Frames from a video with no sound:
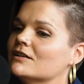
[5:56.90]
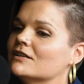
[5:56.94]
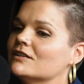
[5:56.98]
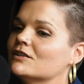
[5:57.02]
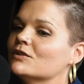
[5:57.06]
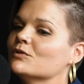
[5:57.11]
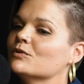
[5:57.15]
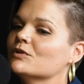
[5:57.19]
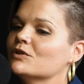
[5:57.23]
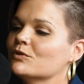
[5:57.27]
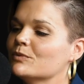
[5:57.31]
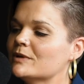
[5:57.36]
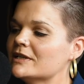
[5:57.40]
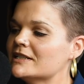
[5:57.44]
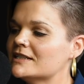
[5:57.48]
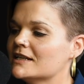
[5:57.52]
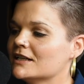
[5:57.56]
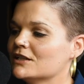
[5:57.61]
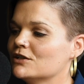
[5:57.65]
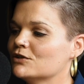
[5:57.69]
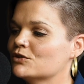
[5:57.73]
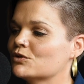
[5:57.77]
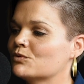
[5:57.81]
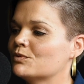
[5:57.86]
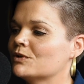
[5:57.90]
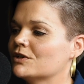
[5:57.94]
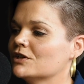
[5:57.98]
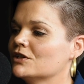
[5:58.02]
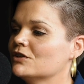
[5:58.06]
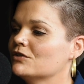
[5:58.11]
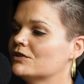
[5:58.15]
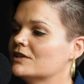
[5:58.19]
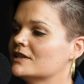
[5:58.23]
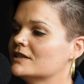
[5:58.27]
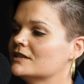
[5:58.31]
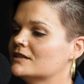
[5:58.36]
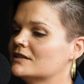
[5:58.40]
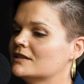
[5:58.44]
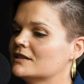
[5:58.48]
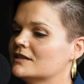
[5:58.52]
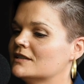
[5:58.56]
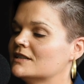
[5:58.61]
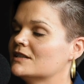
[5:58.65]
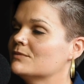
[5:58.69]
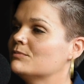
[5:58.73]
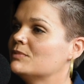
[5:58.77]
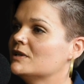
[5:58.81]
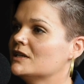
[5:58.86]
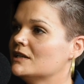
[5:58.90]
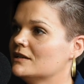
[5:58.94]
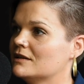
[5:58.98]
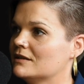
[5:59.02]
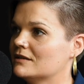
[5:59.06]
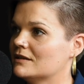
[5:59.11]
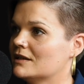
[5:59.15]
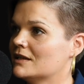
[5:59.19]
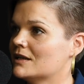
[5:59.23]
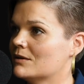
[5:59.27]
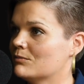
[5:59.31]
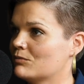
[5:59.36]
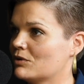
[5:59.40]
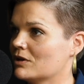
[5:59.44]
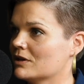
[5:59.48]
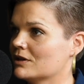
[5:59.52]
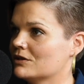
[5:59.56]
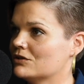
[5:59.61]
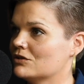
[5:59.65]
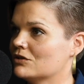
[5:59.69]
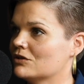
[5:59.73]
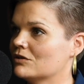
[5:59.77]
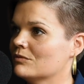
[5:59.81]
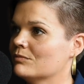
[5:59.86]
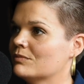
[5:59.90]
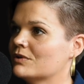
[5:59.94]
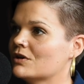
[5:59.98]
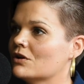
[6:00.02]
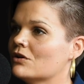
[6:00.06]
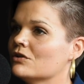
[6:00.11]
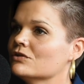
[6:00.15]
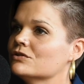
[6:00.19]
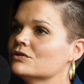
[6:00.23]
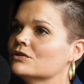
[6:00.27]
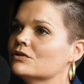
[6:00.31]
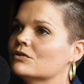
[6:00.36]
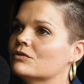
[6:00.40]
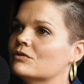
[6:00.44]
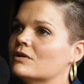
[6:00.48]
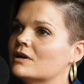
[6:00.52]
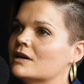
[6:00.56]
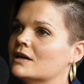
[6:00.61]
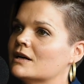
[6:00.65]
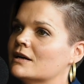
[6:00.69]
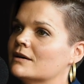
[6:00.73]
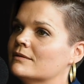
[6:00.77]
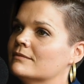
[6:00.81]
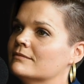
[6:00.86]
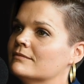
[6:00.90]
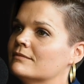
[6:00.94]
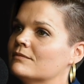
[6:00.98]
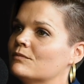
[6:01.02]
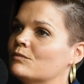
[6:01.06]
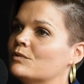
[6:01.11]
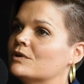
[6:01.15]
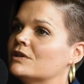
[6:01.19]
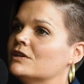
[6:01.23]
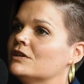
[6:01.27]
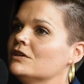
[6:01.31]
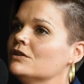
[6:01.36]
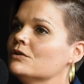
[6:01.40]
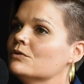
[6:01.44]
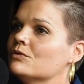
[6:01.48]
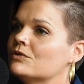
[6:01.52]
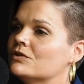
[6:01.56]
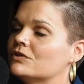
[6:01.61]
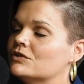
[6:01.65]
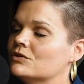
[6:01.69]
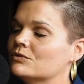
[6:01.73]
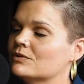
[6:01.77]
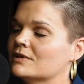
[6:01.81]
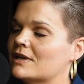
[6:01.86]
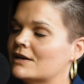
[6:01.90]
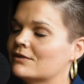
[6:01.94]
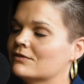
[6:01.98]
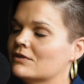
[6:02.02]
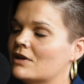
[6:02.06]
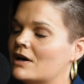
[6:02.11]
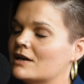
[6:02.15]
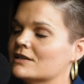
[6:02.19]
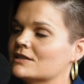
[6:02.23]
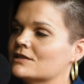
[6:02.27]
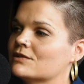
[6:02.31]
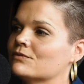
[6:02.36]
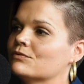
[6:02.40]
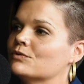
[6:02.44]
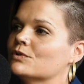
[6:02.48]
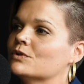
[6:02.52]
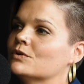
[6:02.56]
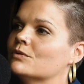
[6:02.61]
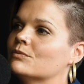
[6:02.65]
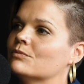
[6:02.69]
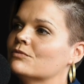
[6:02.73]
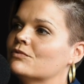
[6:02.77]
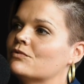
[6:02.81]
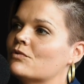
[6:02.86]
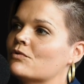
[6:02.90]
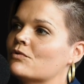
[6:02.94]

the reason I use queer youth is to be an umbrella term, but also with youth to allow lots of room